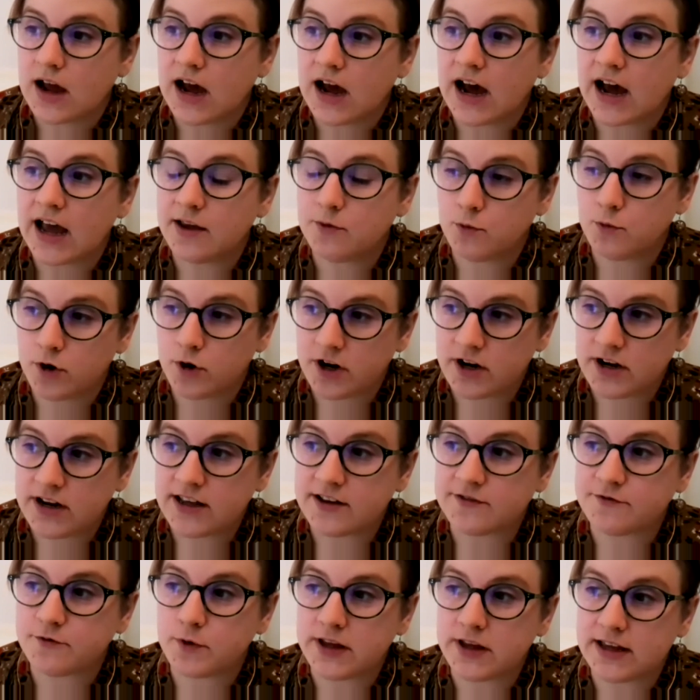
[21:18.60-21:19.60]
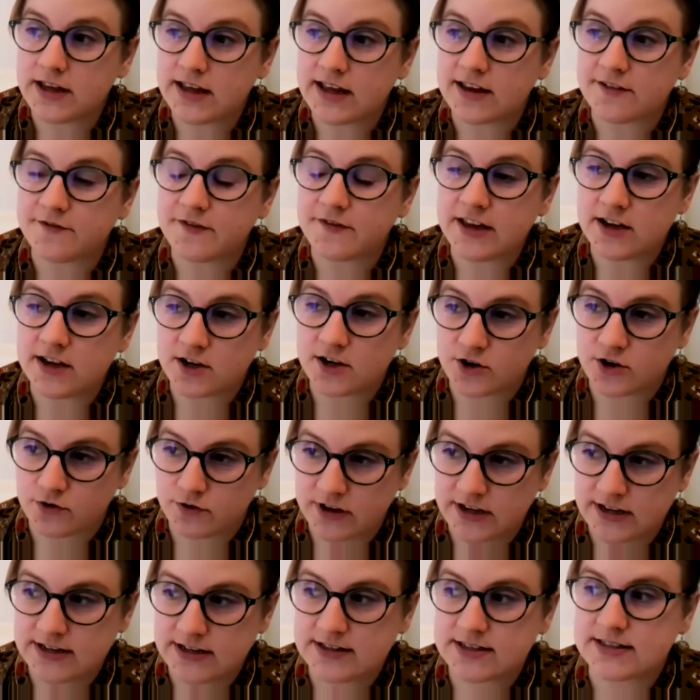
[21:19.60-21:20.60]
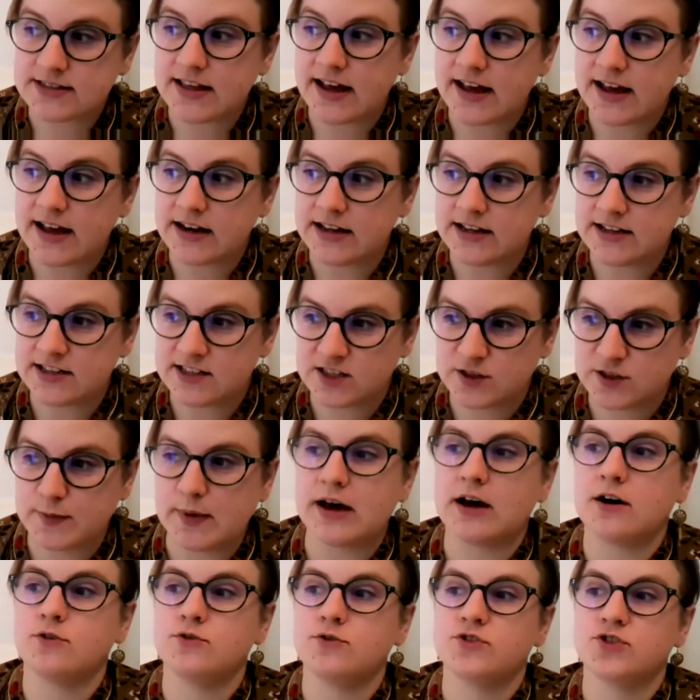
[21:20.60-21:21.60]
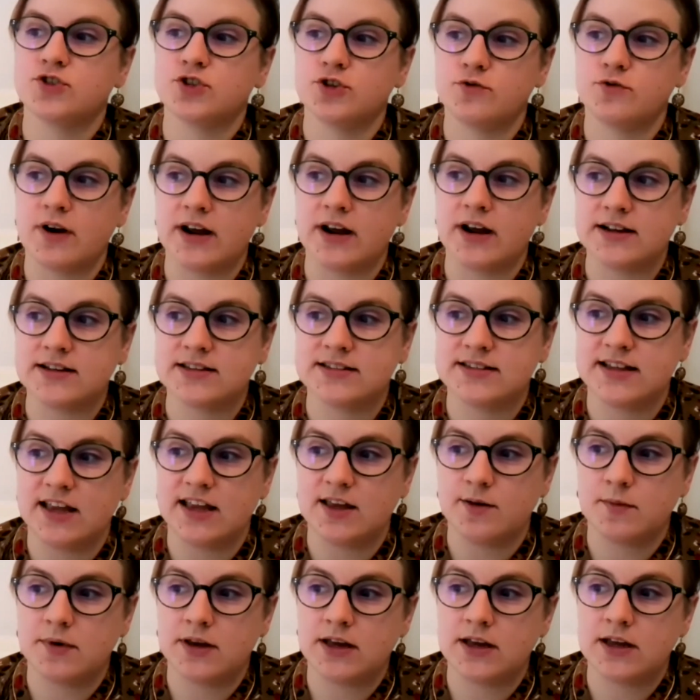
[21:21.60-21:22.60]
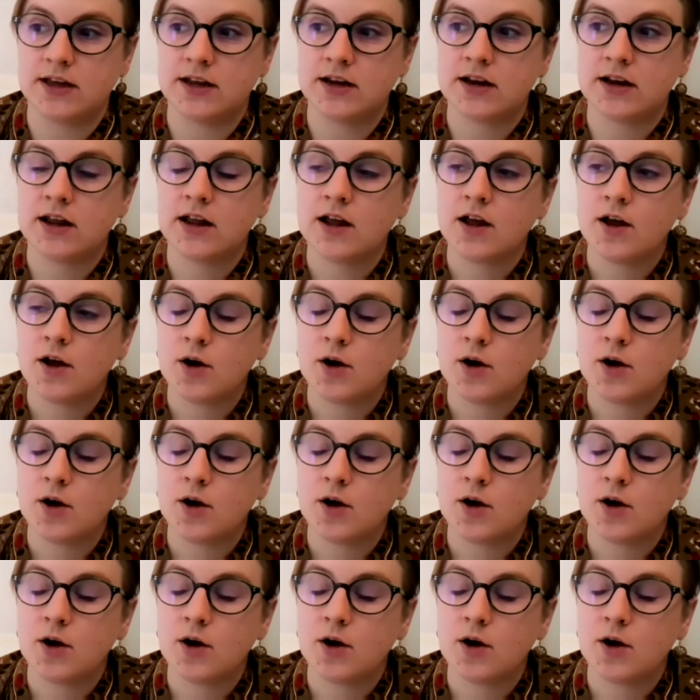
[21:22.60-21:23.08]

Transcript: I would, if he agrees that his spouse could write a statement,